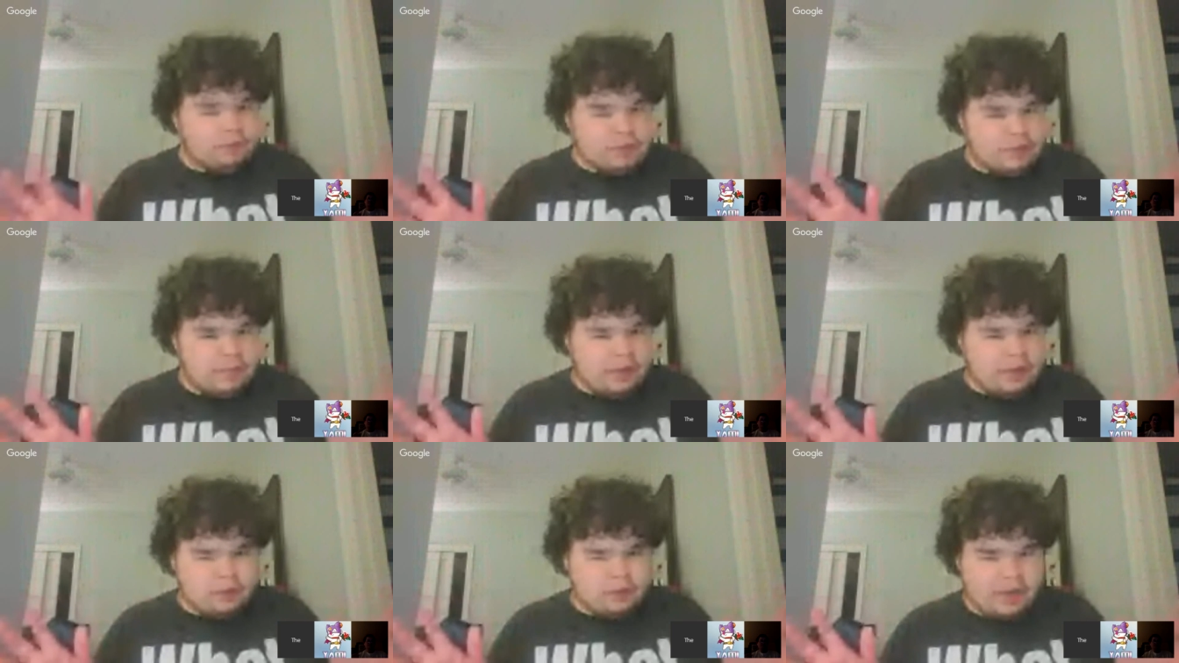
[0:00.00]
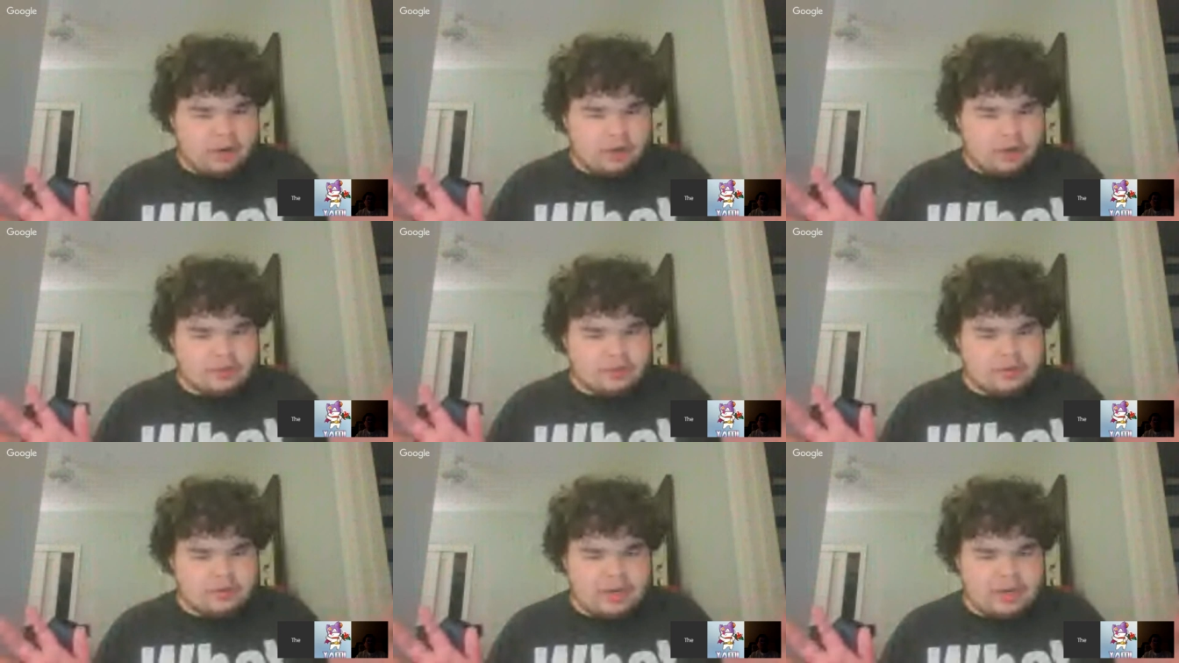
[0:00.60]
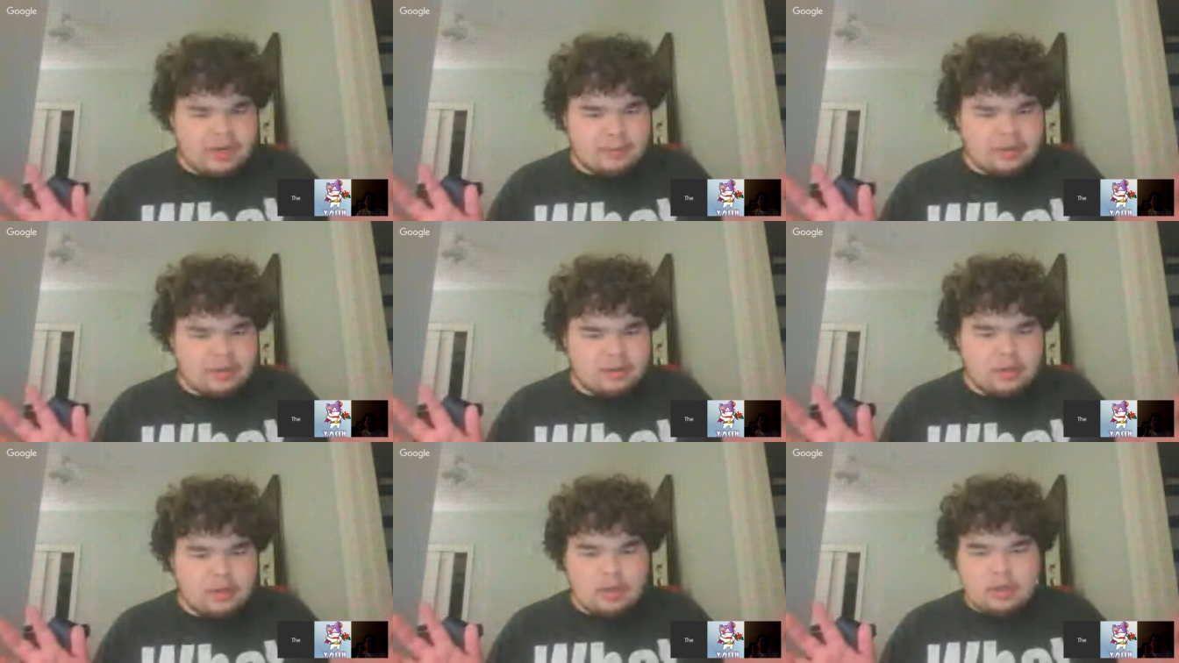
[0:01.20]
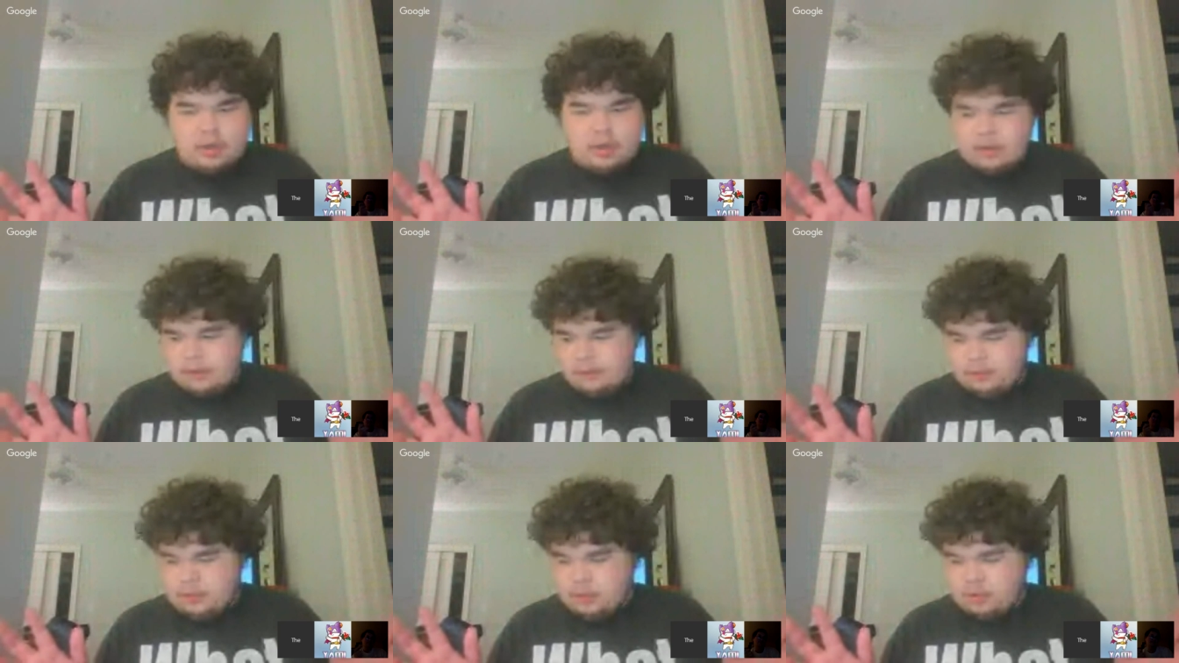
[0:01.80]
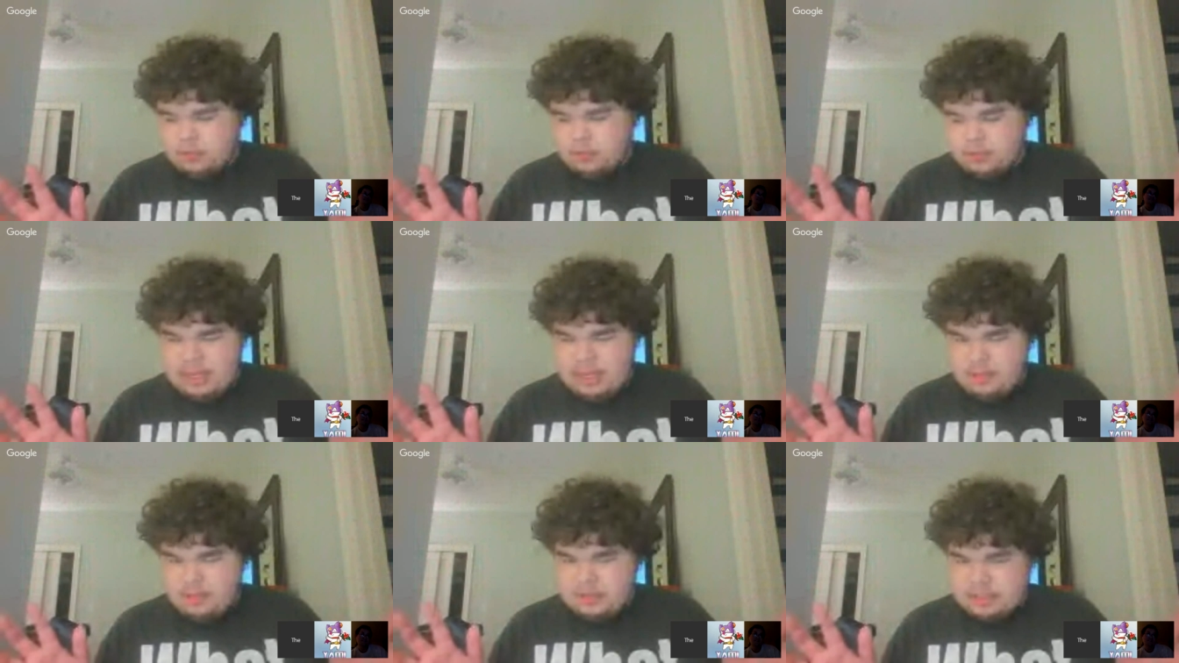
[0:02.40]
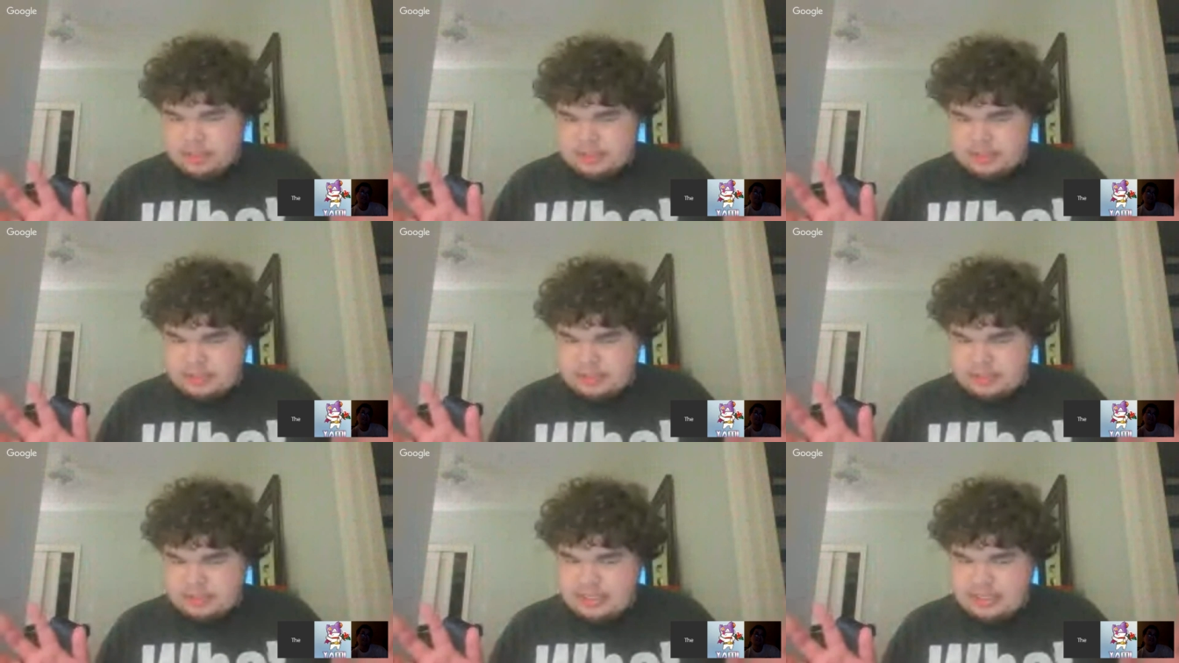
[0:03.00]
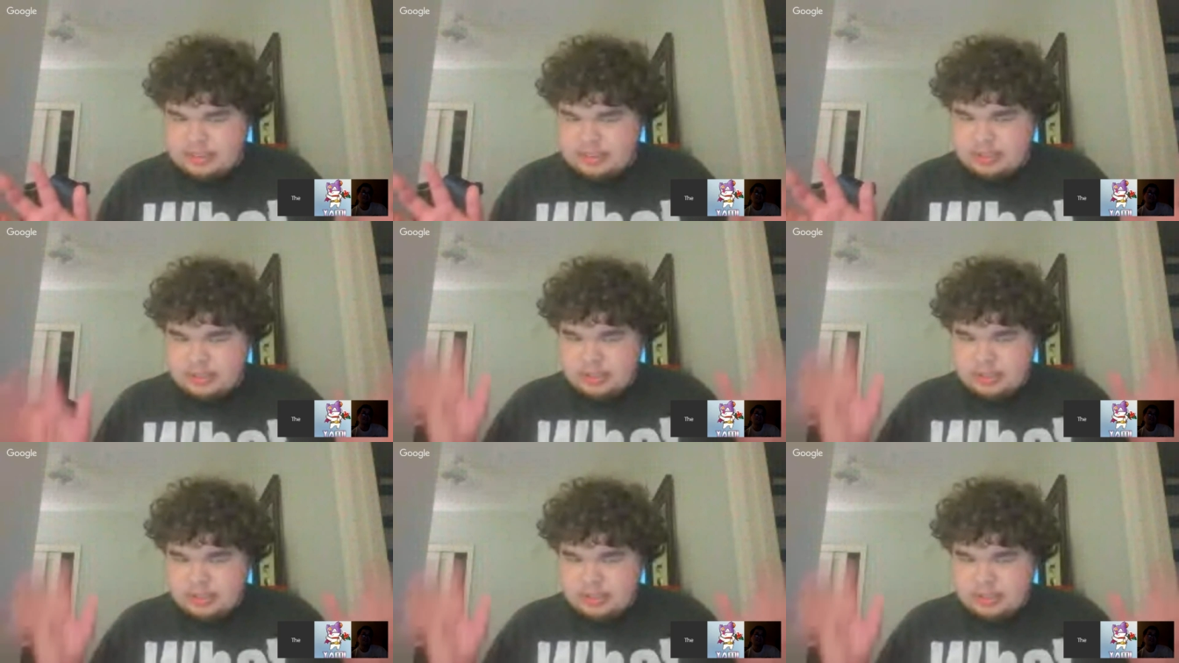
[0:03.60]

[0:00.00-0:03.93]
female character that has been viewed in the Justice League,